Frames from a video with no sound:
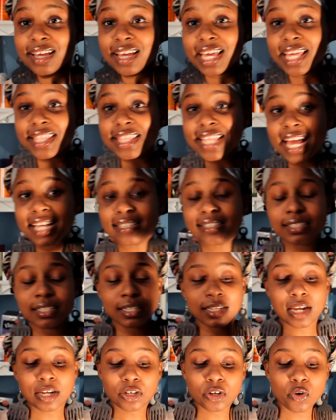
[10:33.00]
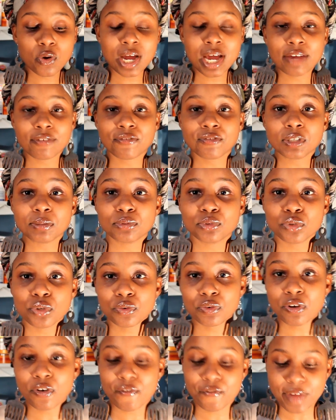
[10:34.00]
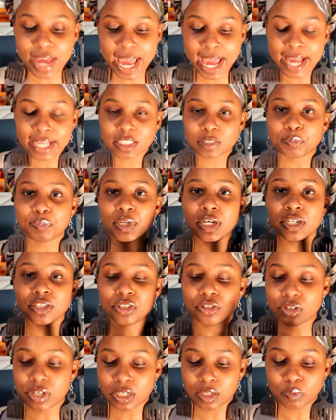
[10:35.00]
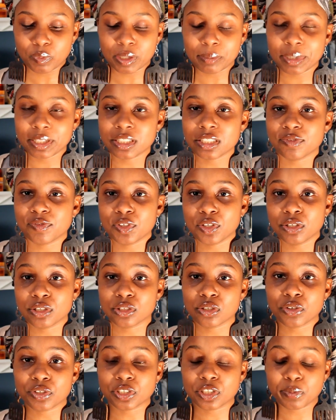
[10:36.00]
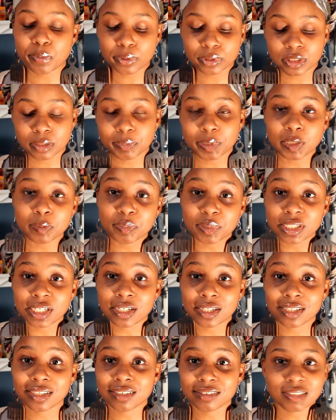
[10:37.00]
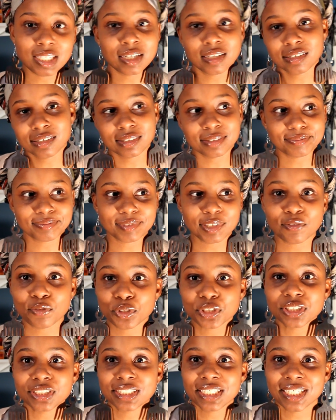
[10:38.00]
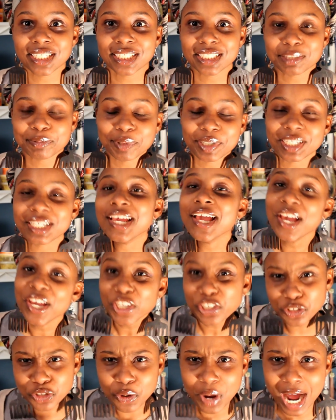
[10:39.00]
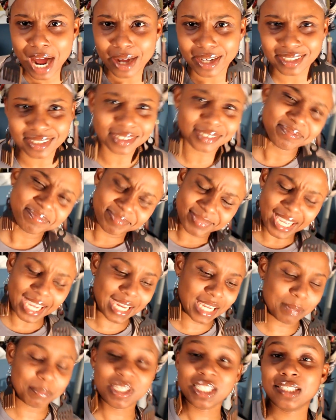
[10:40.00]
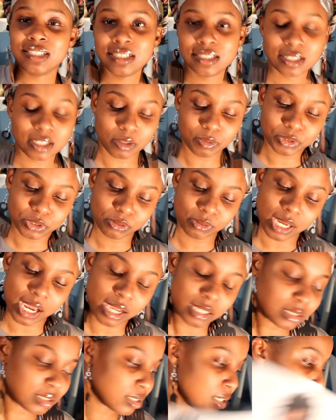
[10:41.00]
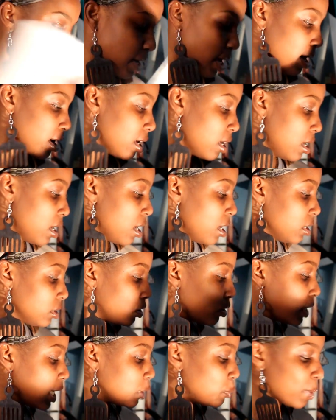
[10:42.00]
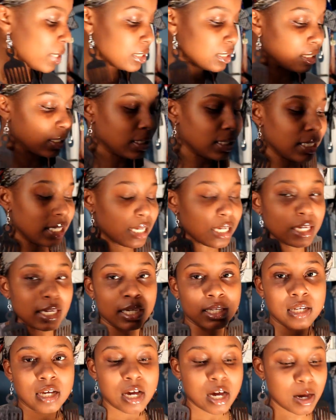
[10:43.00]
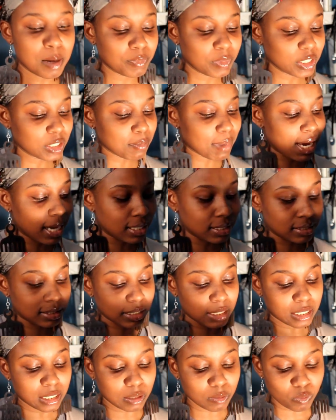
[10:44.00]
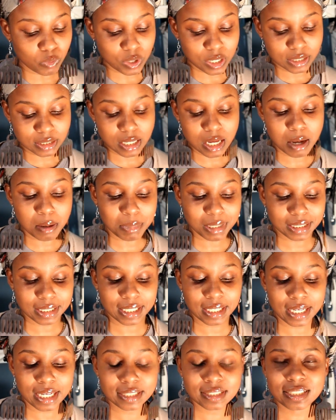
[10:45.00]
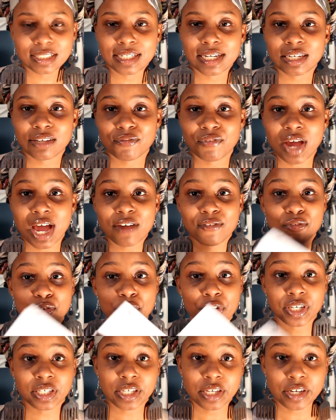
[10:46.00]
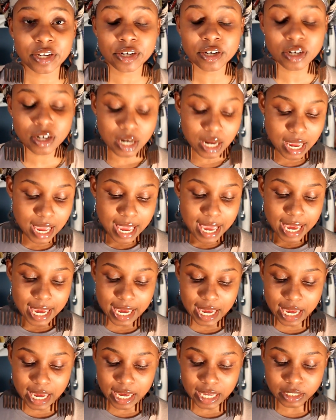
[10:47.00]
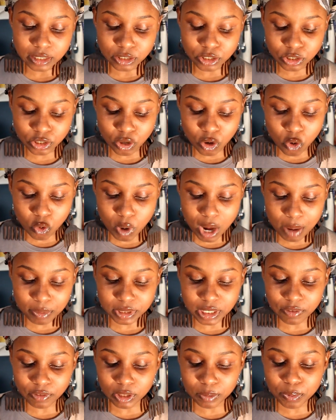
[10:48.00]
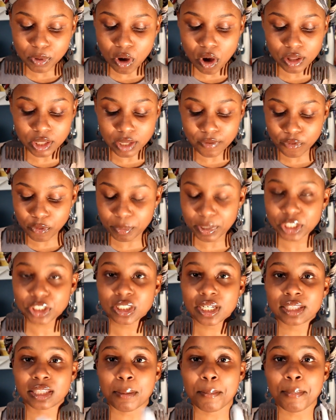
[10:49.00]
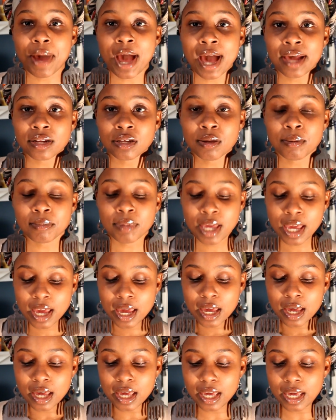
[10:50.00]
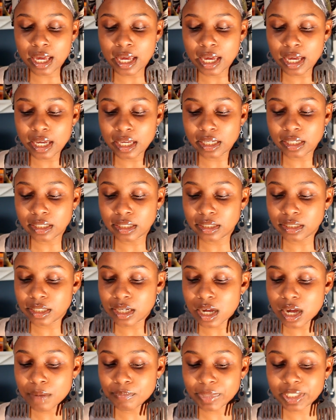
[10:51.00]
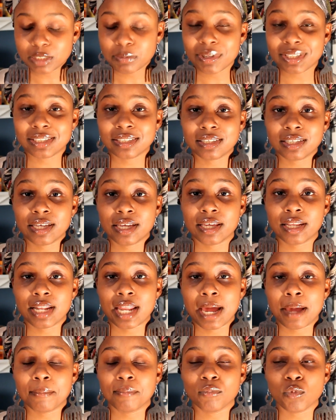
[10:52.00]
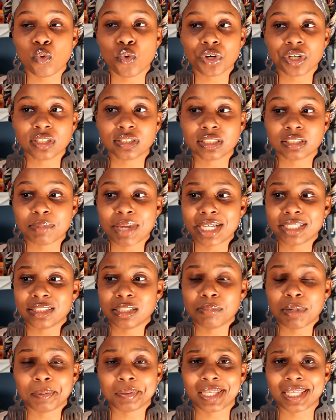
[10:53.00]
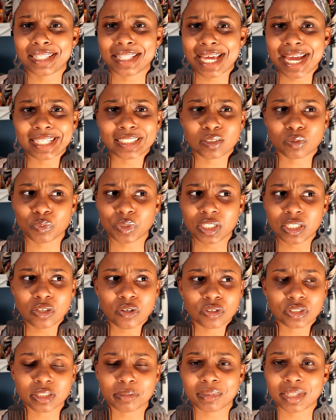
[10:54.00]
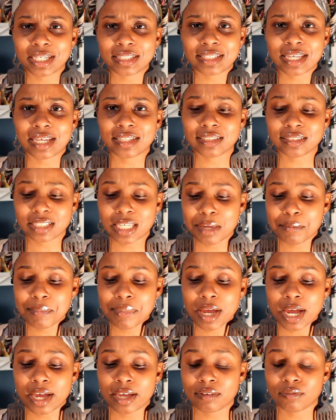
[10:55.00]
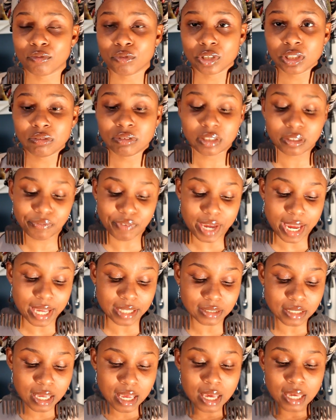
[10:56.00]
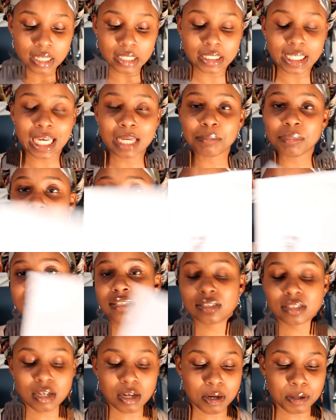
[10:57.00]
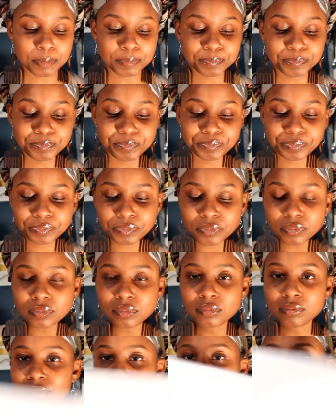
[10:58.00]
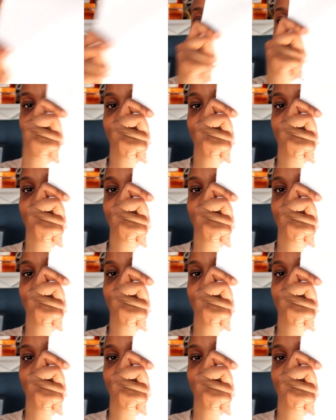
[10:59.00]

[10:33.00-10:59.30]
and that's it. I know I flipped through it real fast, but you know, I didn't want to make this video as long as it's supposed to be, but it, uh, unfortunately it is, but you know how I do. I gotta be detailed with you guys. Okay, so that's basically it. Um, this magazine was, um, I think, 18.95 for a year, and so I will definitely put all the information at the bottom, and um, that's basically it. And I ordered this magazine probably like last week or something like that. This came by really, really fast. It came in this, um, it's like a